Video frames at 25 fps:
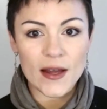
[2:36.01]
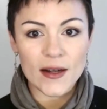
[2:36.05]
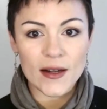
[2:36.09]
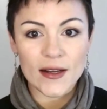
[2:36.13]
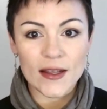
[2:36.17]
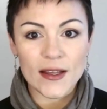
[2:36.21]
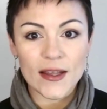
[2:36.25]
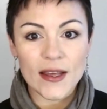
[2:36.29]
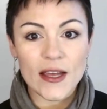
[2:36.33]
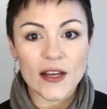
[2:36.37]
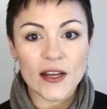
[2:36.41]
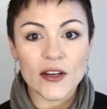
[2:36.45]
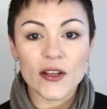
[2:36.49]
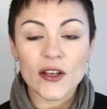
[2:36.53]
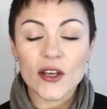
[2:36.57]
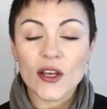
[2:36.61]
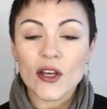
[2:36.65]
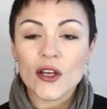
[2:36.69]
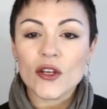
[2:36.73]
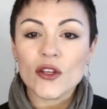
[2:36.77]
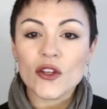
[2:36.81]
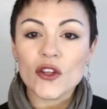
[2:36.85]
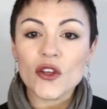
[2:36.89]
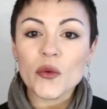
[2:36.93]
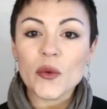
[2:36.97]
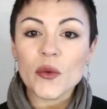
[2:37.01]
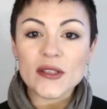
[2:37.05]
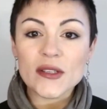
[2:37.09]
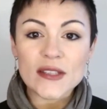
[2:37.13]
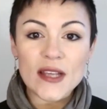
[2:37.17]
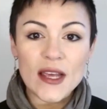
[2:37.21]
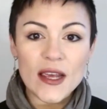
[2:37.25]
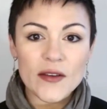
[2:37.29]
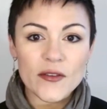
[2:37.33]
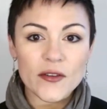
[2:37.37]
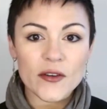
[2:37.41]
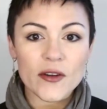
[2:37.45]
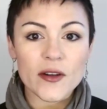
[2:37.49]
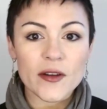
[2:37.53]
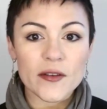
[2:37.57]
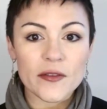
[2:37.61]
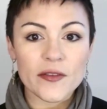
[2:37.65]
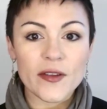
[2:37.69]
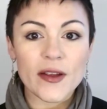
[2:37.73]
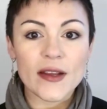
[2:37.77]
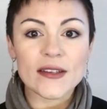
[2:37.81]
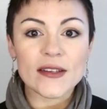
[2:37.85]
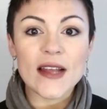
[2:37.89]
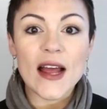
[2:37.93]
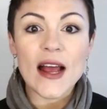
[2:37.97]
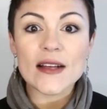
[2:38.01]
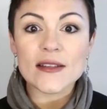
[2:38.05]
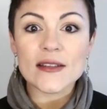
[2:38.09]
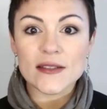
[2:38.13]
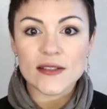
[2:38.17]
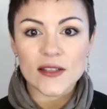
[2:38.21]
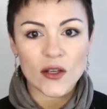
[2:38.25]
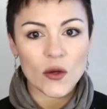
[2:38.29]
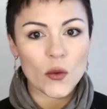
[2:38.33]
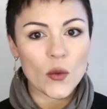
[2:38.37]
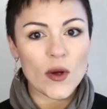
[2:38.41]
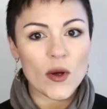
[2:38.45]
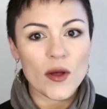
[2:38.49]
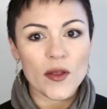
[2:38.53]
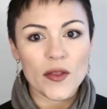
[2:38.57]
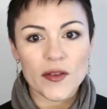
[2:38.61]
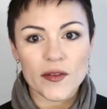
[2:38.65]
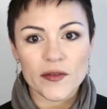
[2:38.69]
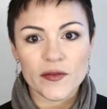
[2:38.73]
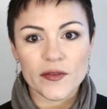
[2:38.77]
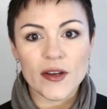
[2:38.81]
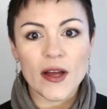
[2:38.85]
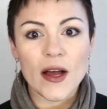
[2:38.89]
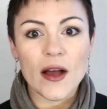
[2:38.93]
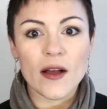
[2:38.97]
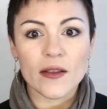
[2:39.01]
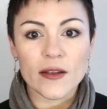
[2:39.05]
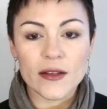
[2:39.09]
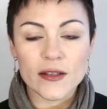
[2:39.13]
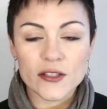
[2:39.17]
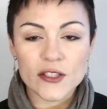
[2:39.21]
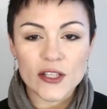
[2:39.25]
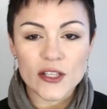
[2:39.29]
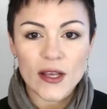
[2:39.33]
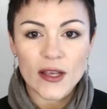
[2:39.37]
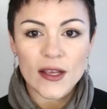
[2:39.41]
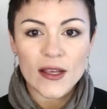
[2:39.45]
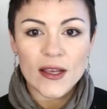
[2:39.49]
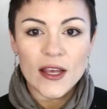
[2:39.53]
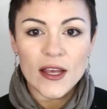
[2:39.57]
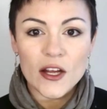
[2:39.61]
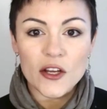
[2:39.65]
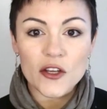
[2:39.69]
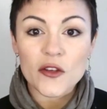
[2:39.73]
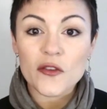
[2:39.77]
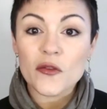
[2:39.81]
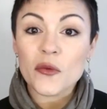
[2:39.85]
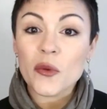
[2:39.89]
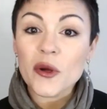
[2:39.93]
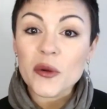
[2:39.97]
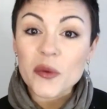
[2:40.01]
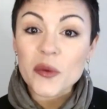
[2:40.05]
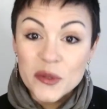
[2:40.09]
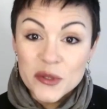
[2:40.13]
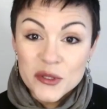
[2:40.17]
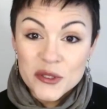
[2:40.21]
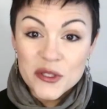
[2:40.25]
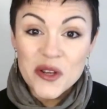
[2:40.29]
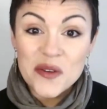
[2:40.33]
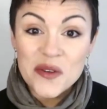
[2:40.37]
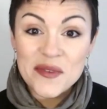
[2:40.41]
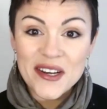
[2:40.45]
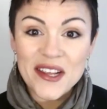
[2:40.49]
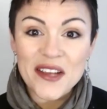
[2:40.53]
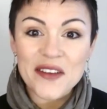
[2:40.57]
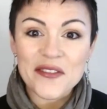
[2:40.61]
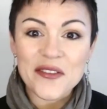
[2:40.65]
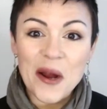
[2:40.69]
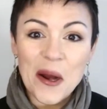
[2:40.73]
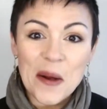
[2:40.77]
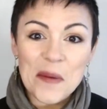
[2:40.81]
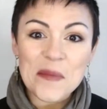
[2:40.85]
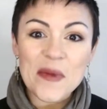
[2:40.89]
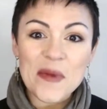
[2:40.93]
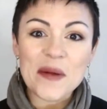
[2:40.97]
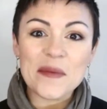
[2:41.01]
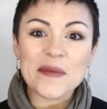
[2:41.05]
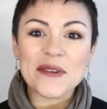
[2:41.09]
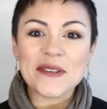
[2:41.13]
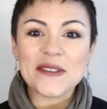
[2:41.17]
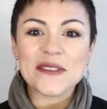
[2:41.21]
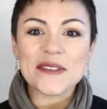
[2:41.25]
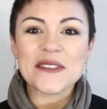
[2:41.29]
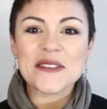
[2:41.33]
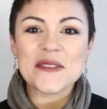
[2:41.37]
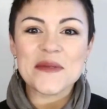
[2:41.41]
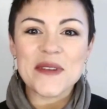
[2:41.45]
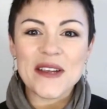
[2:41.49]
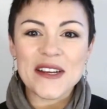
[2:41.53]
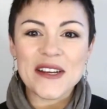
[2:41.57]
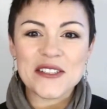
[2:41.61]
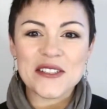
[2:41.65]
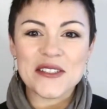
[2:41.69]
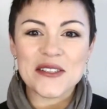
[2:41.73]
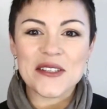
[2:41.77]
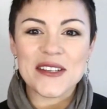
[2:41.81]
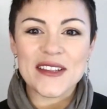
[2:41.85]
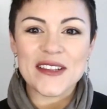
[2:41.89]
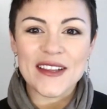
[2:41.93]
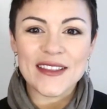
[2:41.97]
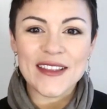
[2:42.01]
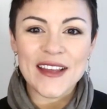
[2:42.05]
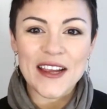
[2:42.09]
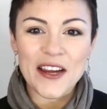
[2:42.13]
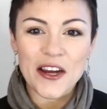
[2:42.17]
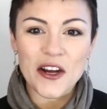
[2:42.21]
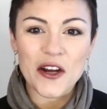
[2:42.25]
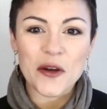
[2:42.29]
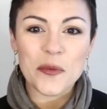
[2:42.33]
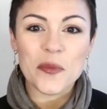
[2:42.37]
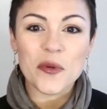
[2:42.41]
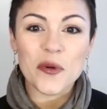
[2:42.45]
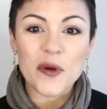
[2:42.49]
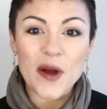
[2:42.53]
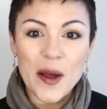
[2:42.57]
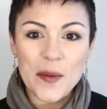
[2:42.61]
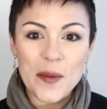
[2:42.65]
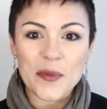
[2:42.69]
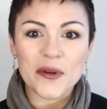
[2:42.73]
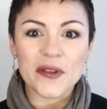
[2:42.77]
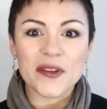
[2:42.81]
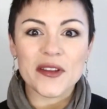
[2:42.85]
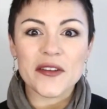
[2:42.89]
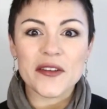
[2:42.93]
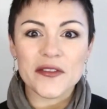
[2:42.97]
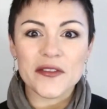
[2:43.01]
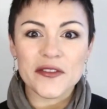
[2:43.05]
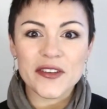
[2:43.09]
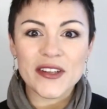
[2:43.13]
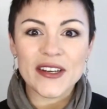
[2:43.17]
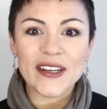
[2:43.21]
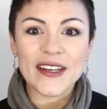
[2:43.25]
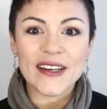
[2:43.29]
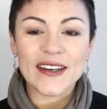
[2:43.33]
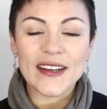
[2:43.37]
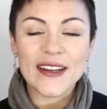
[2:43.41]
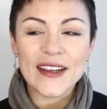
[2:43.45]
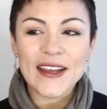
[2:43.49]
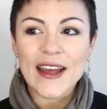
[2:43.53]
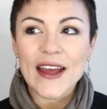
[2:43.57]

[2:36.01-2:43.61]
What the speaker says: And again, you and Dave are a fantastic wealth of knowledge, and you've worked with so many of our members to make sure that they are properly fitted.